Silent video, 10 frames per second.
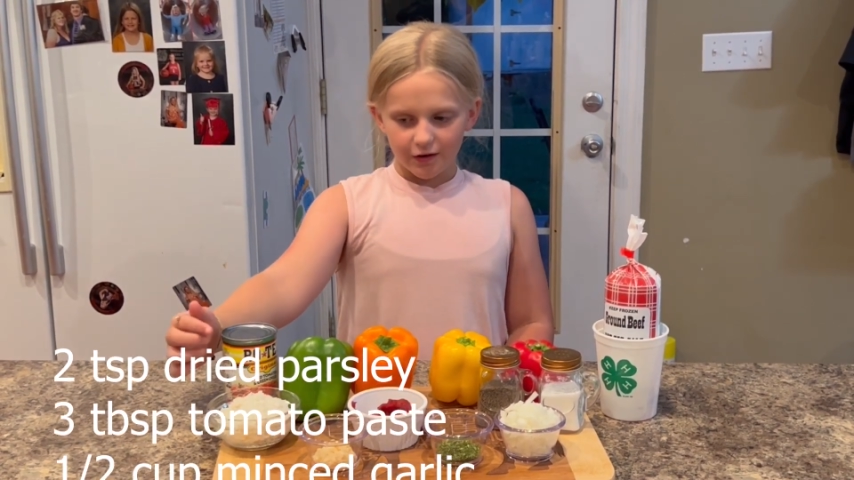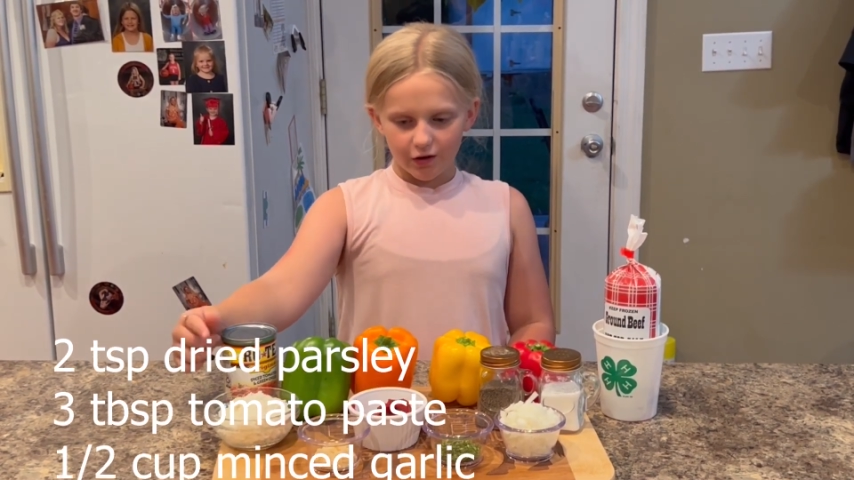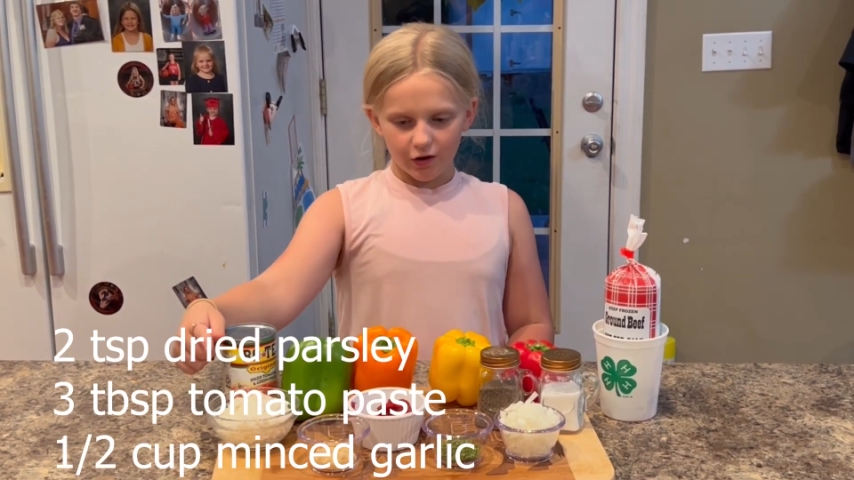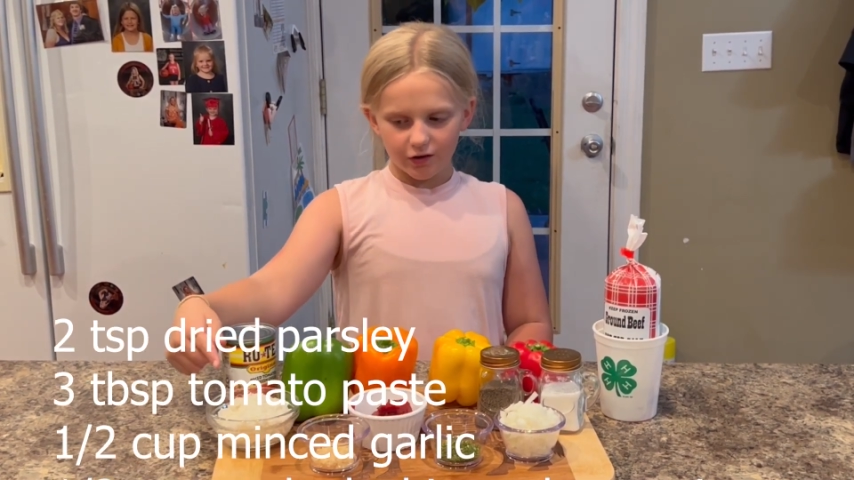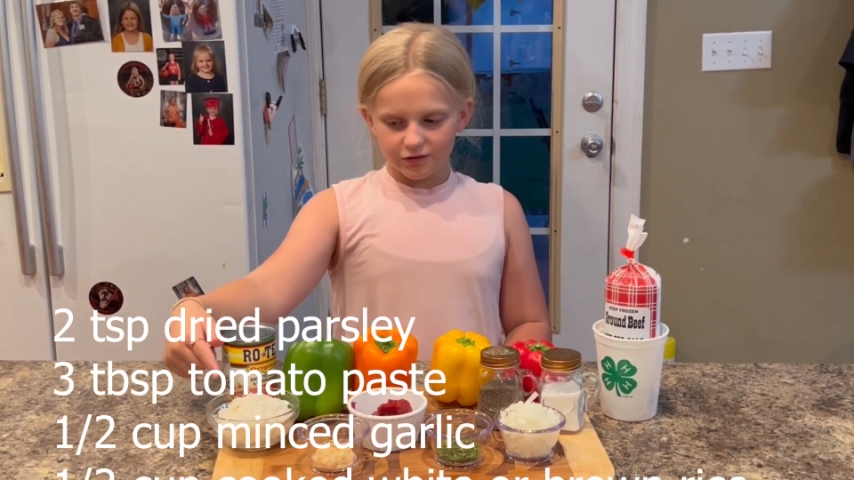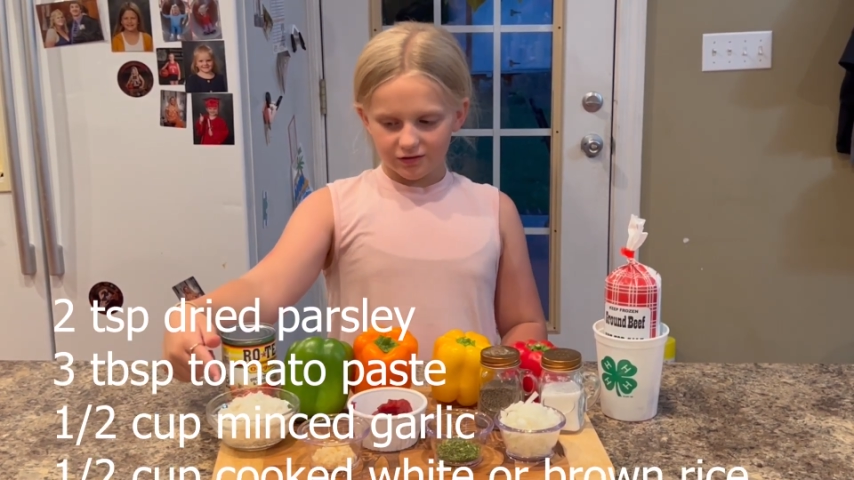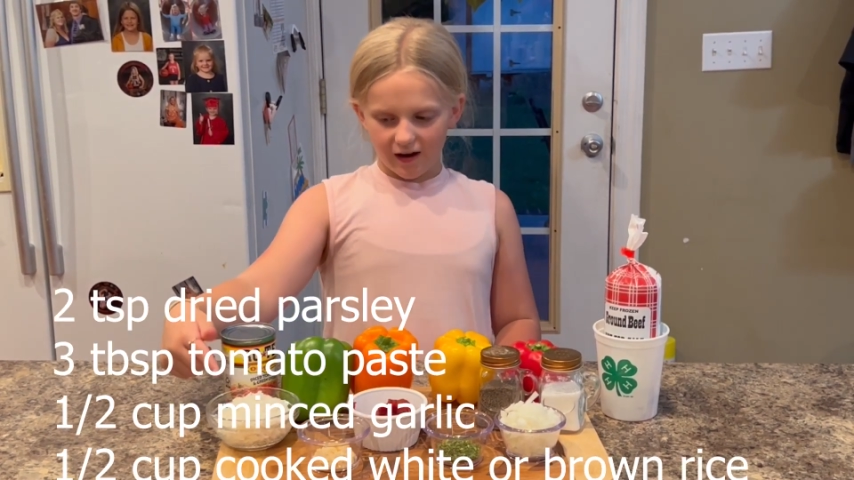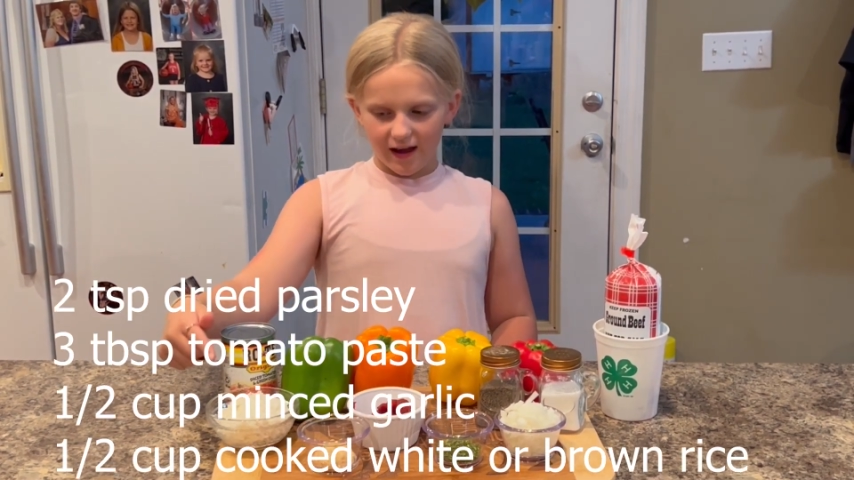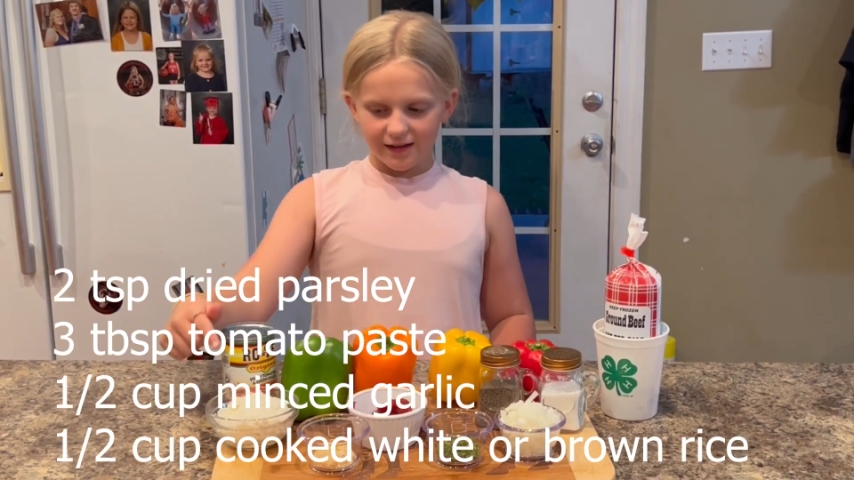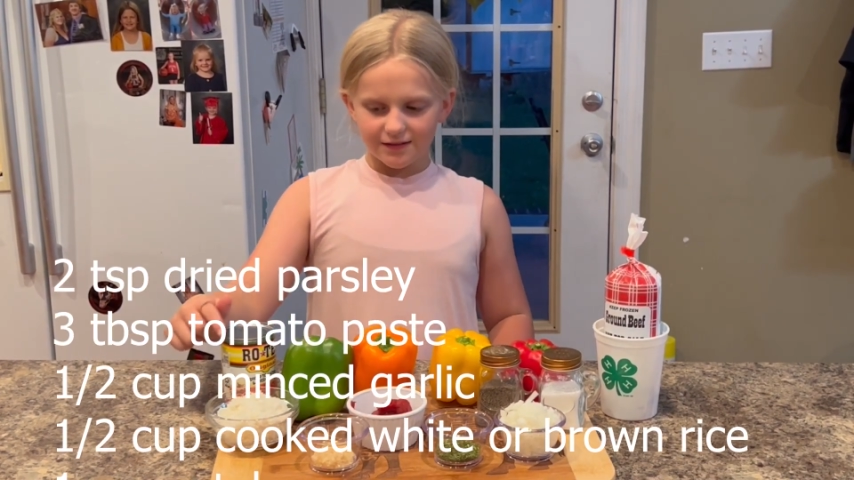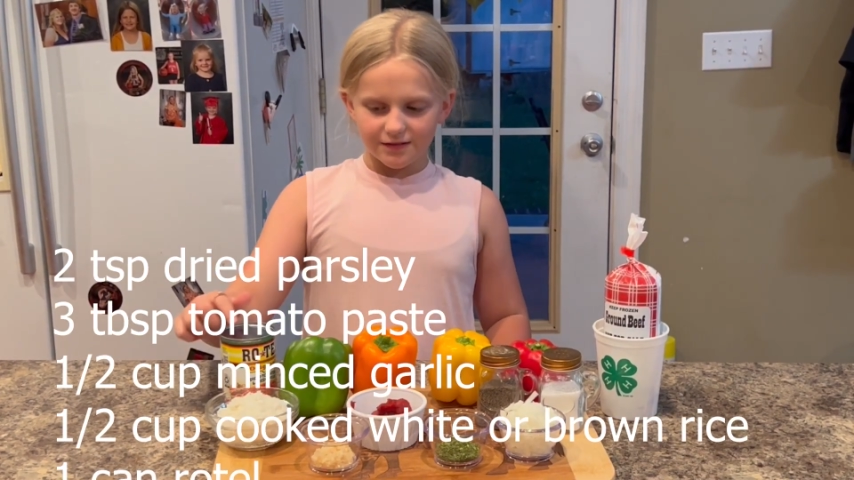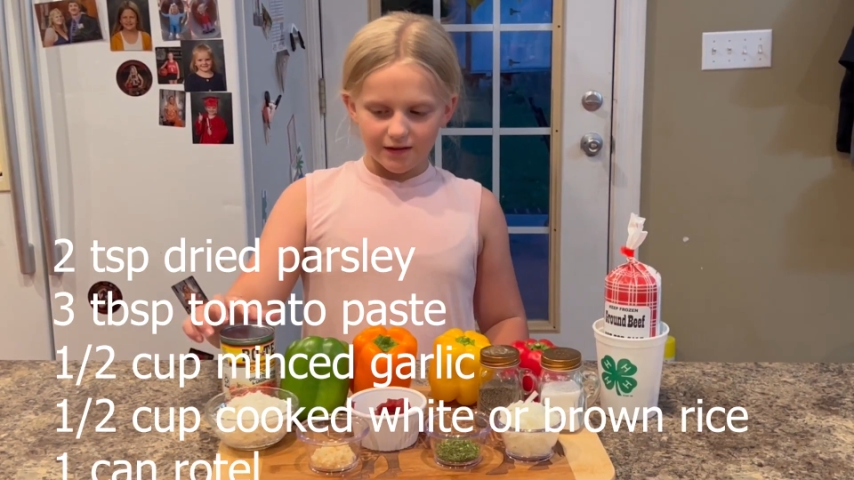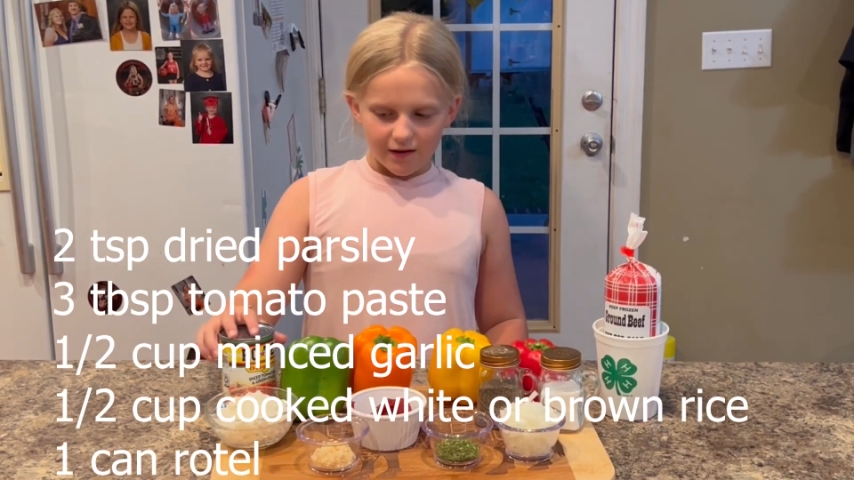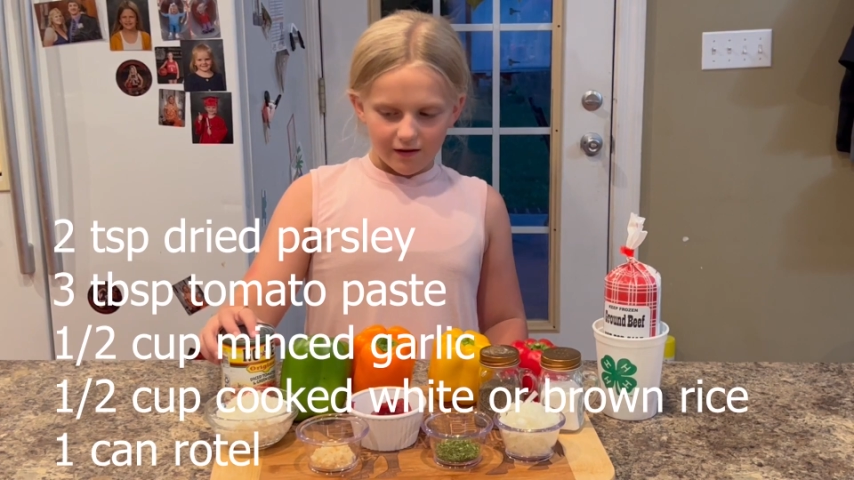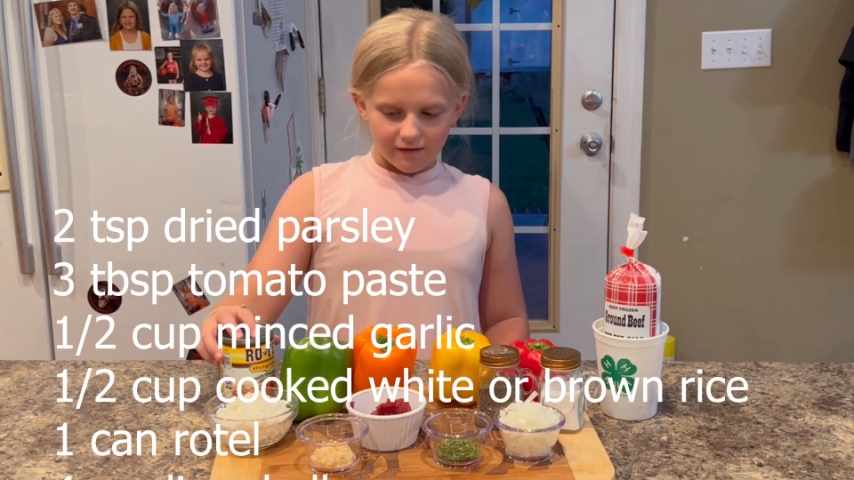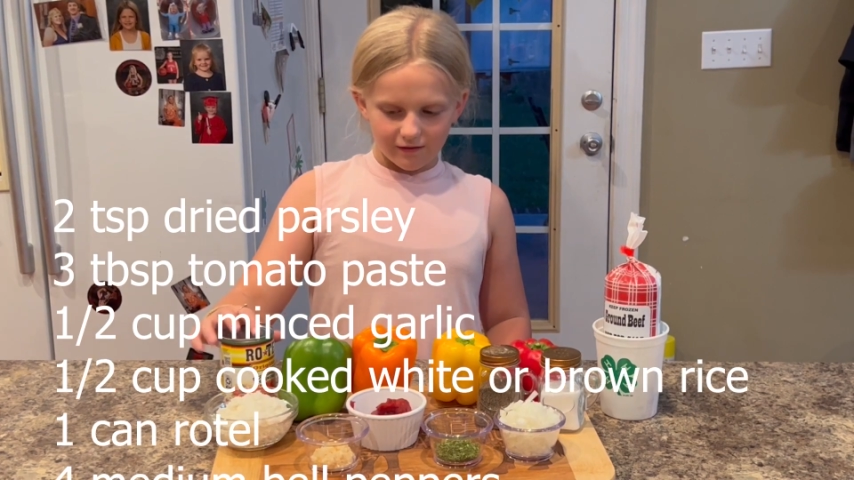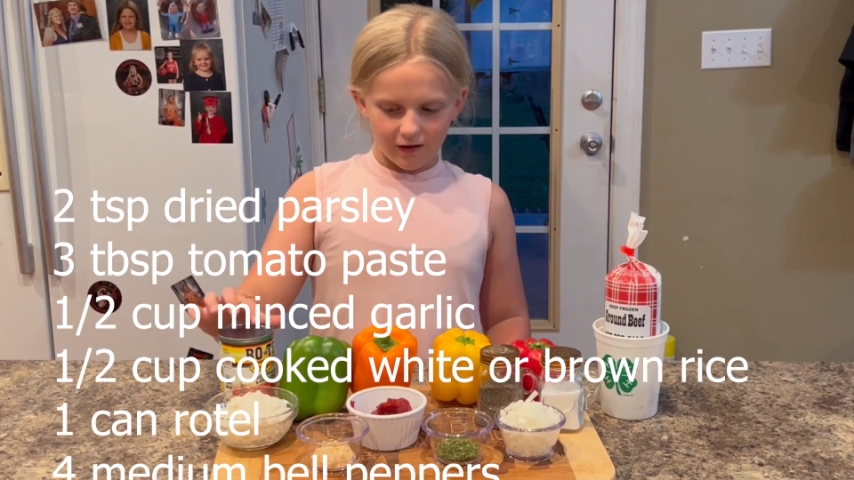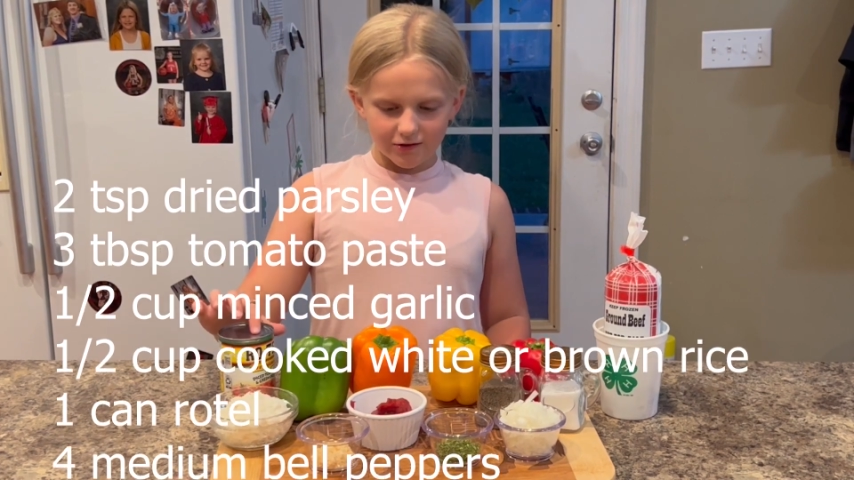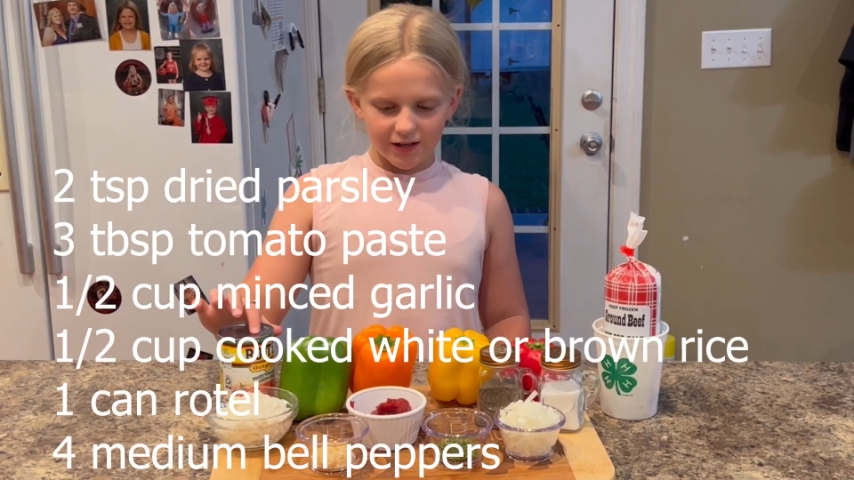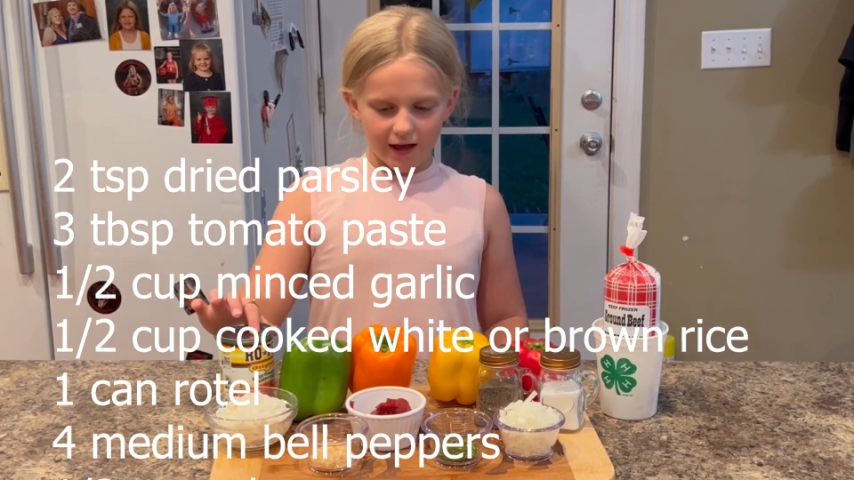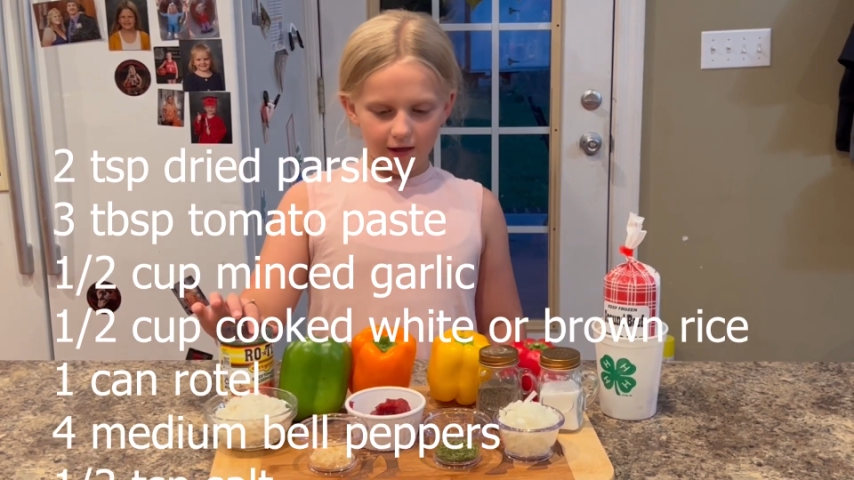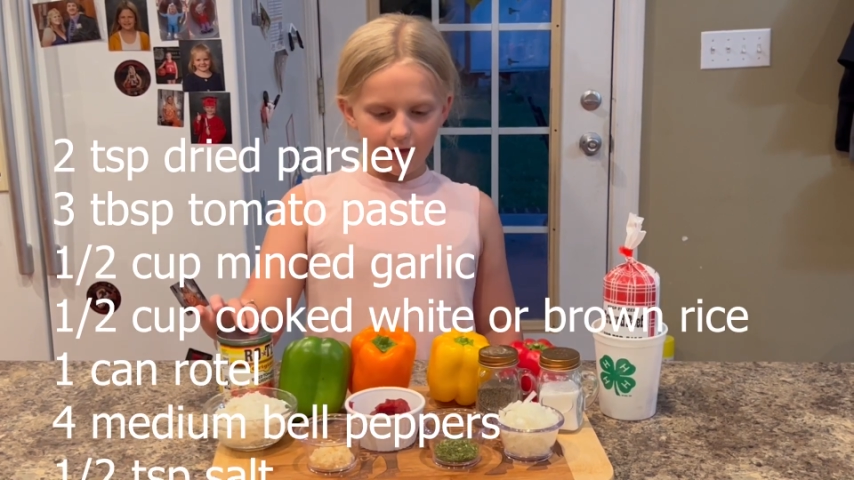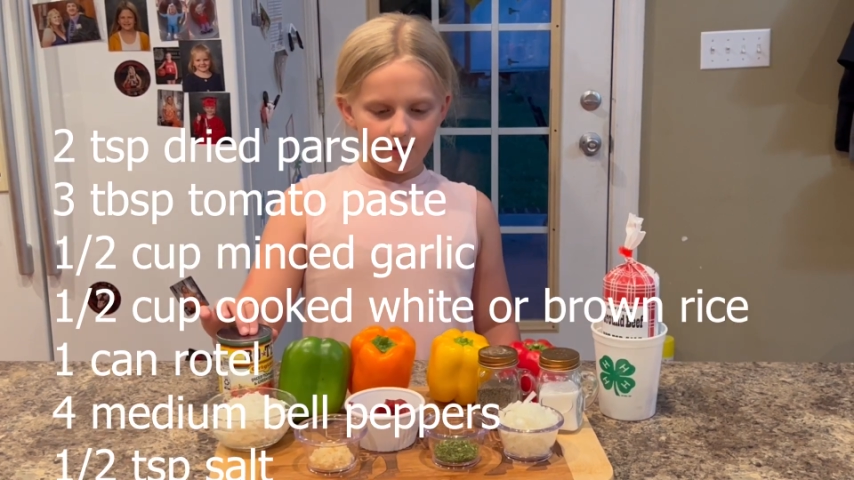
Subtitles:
cooked rice, rotel,